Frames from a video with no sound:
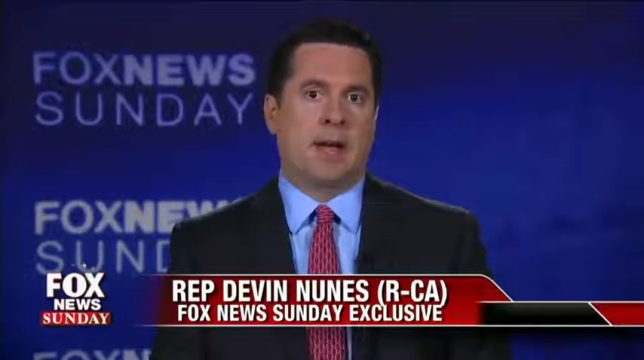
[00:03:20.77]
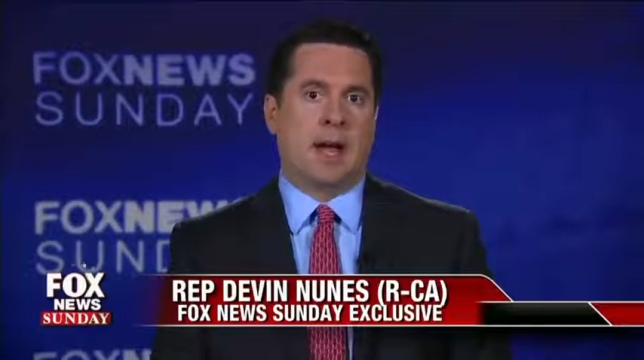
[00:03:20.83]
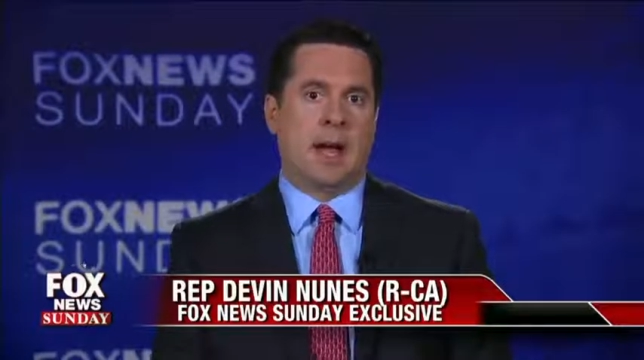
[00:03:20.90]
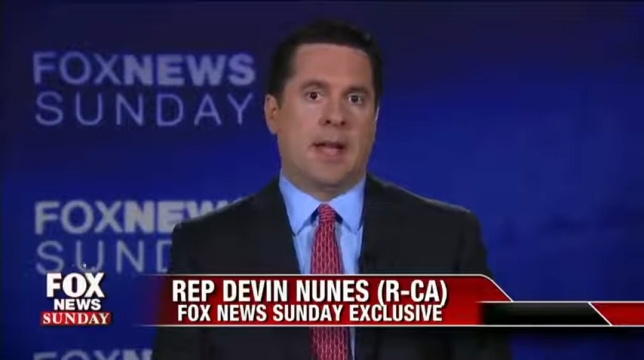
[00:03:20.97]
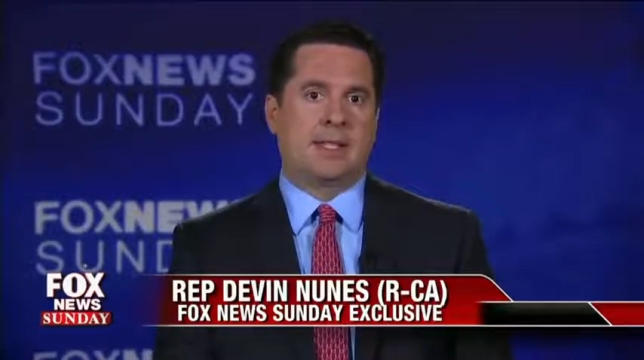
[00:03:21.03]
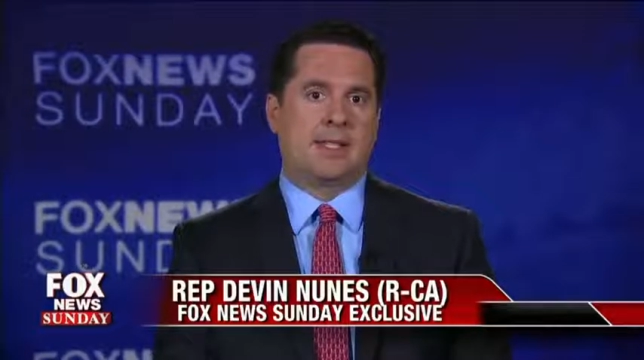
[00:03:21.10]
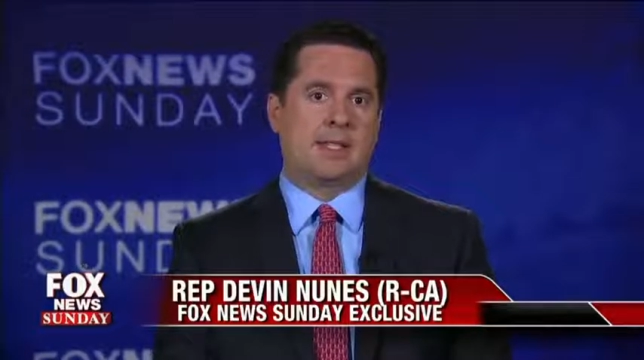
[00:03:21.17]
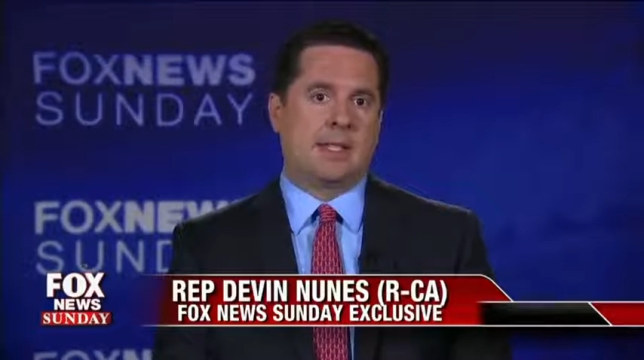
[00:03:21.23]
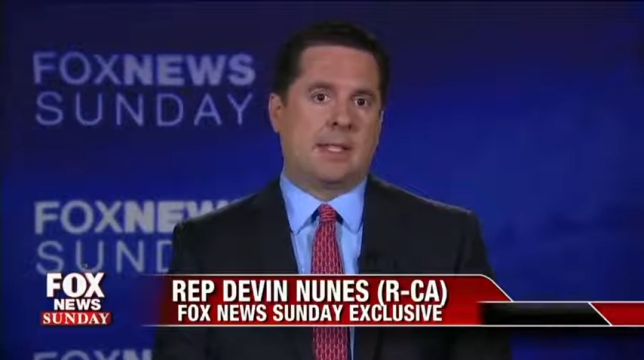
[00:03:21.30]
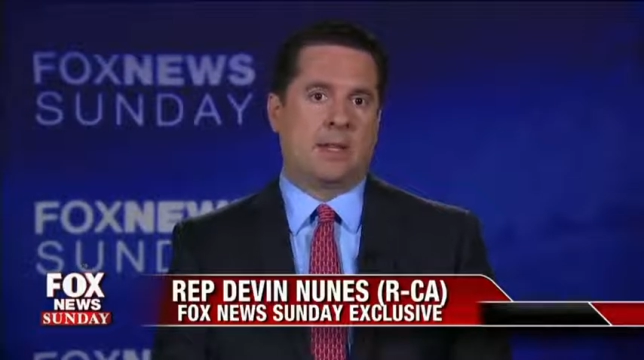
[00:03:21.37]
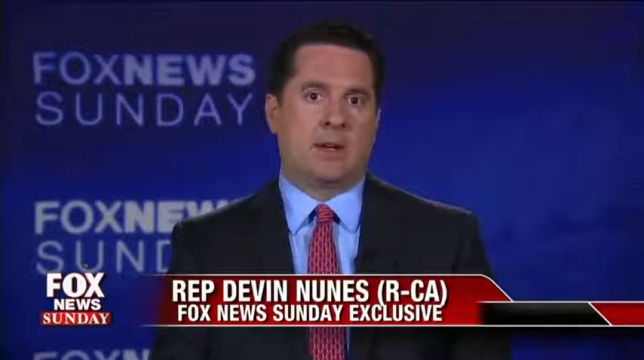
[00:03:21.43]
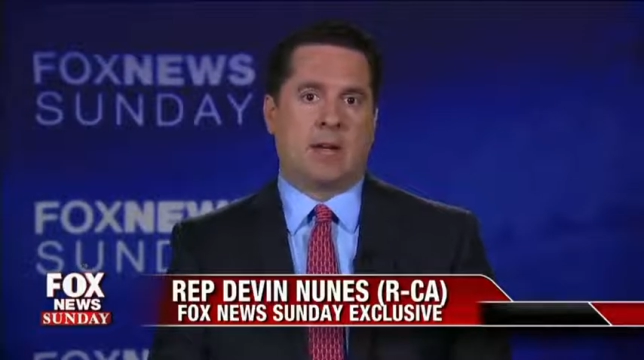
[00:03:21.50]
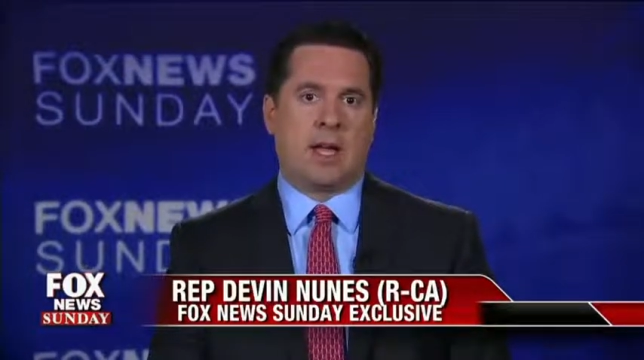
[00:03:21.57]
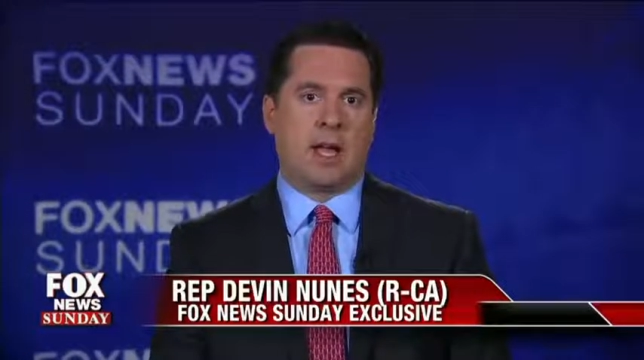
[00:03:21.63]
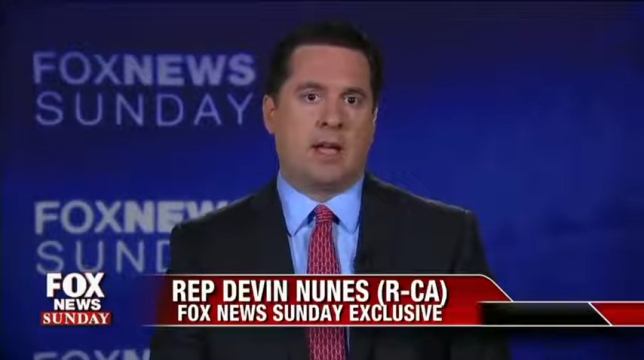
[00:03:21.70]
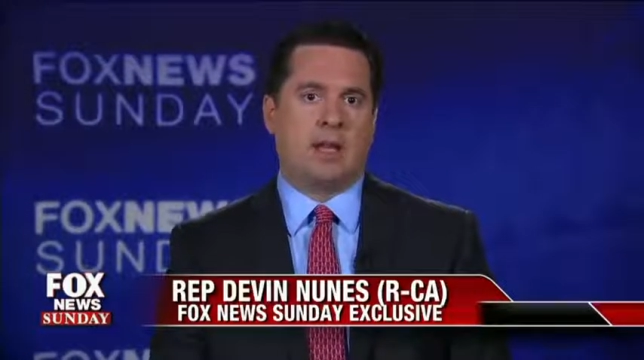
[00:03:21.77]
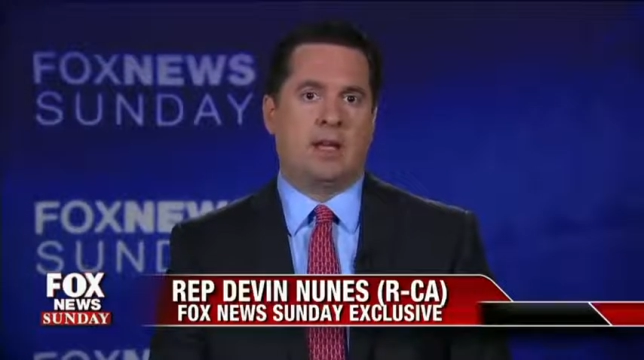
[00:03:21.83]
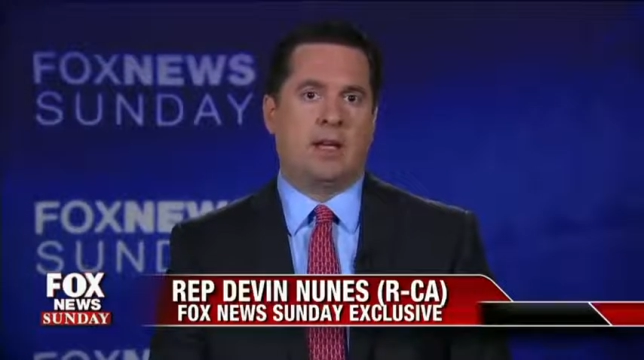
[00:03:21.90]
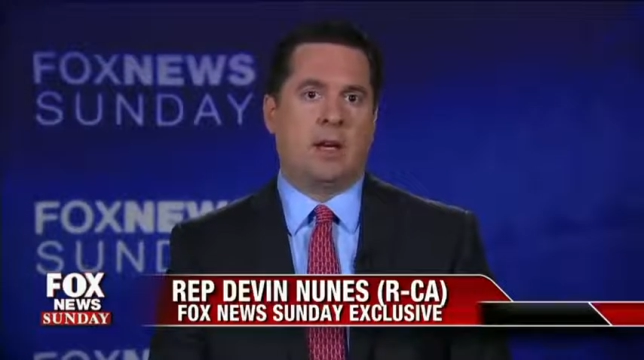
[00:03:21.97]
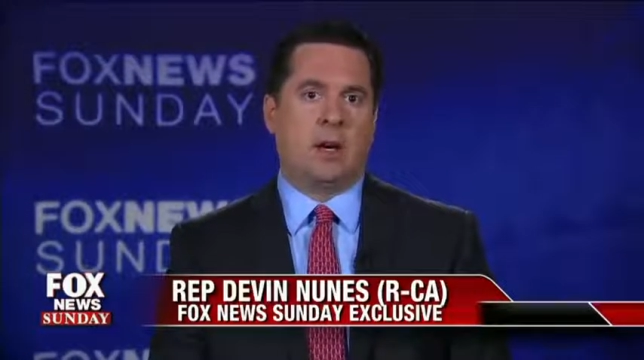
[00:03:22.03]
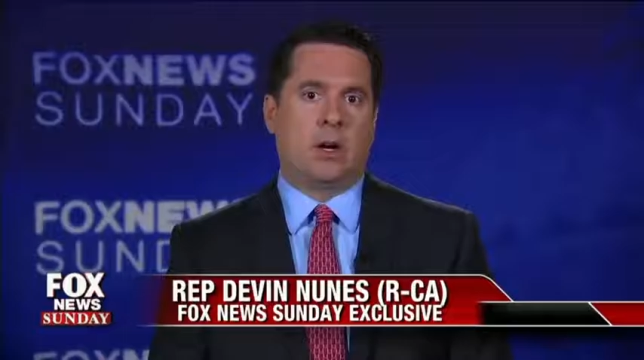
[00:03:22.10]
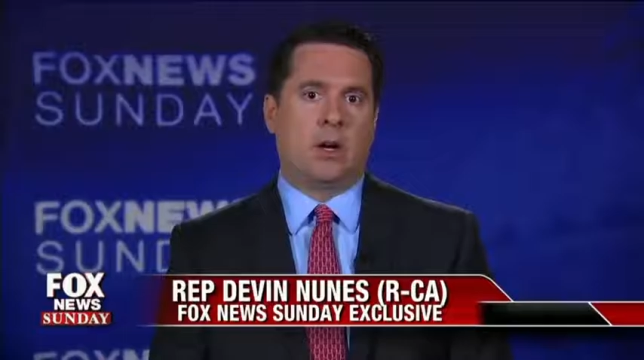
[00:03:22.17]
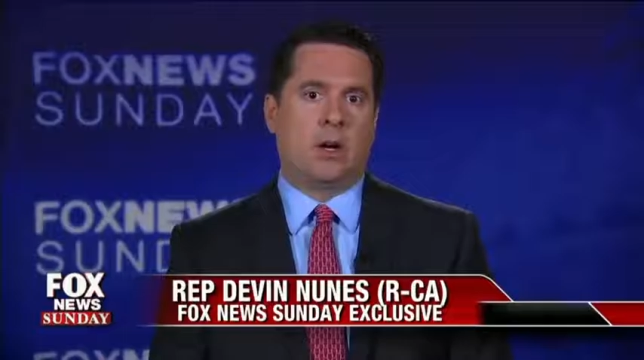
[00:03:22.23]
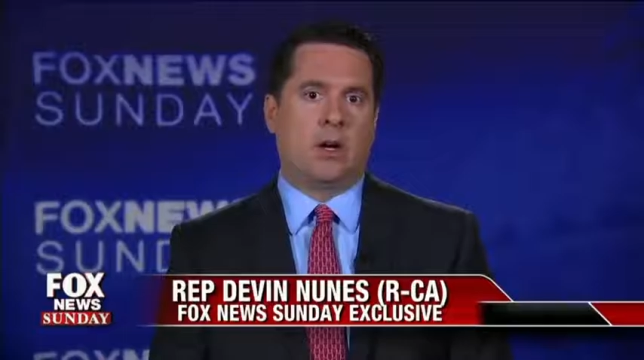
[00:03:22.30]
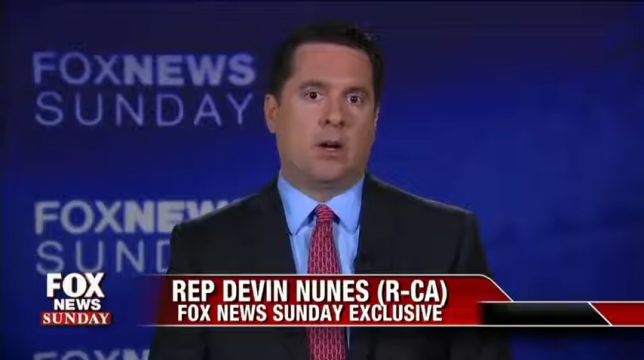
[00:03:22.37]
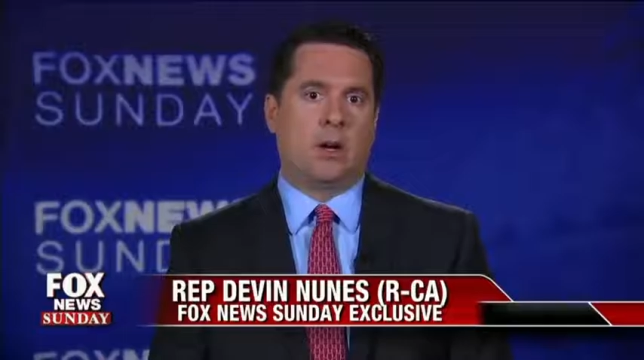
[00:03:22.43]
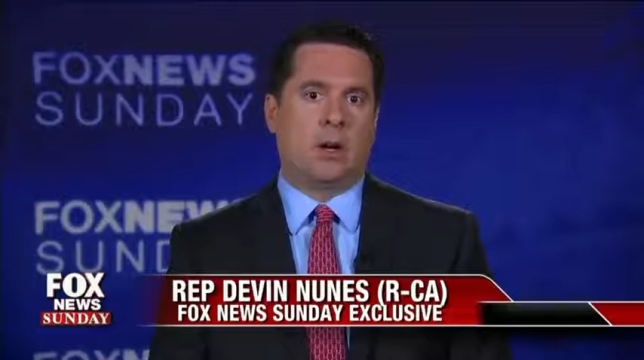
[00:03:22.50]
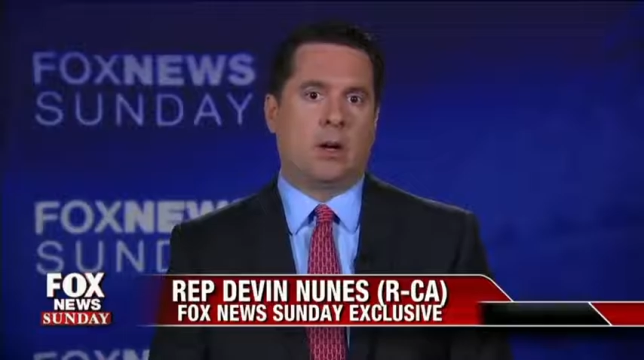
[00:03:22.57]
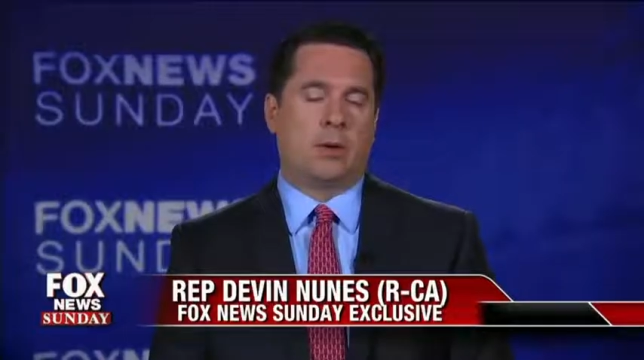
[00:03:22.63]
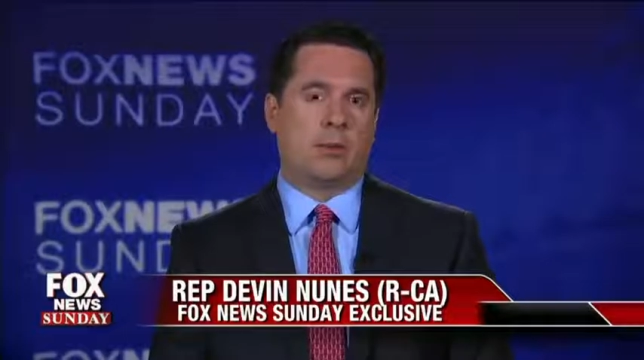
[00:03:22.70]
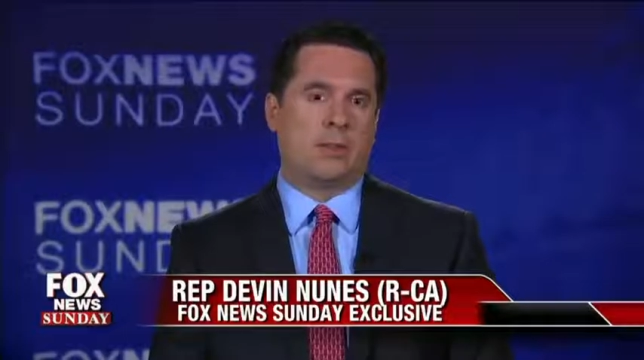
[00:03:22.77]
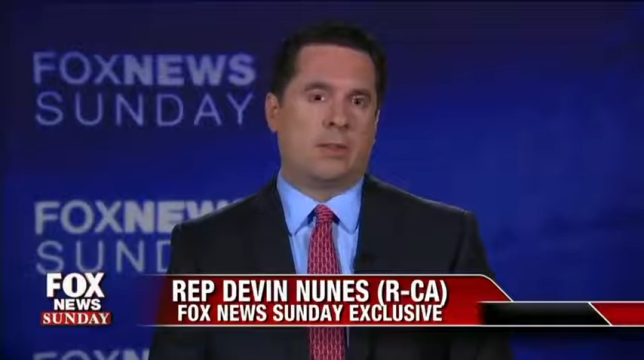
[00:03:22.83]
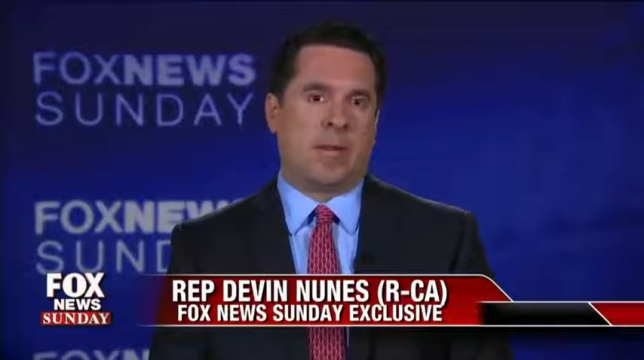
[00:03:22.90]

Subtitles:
ISIS and Al-Qaeda are